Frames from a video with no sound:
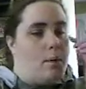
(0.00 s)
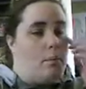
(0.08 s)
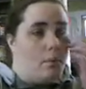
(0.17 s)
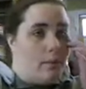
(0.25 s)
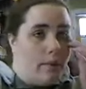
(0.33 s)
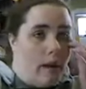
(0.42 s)

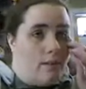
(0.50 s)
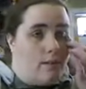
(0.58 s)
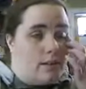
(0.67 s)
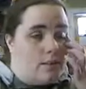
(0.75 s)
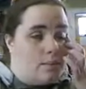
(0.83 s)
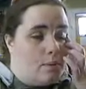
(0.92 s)
people that have
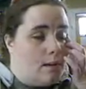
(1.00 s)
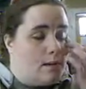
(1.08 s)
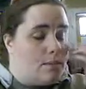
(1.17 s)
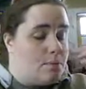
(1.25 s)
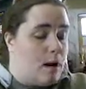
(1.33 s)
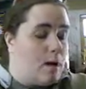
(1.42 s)

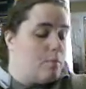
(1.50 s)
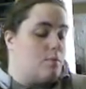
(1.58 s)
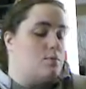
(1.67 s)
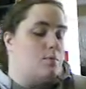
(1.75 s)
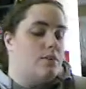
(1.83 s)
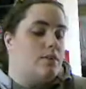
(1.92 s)
experienced
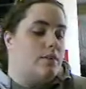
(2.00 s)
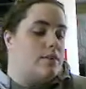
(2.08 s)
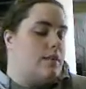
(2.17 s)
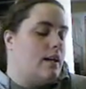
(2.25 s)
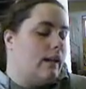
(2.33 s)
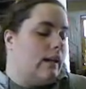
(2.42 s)
problems with
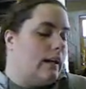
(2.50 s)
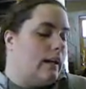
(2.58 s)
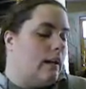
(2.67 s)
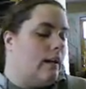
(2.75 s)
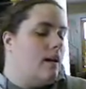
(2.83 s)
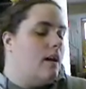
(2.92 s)
fertility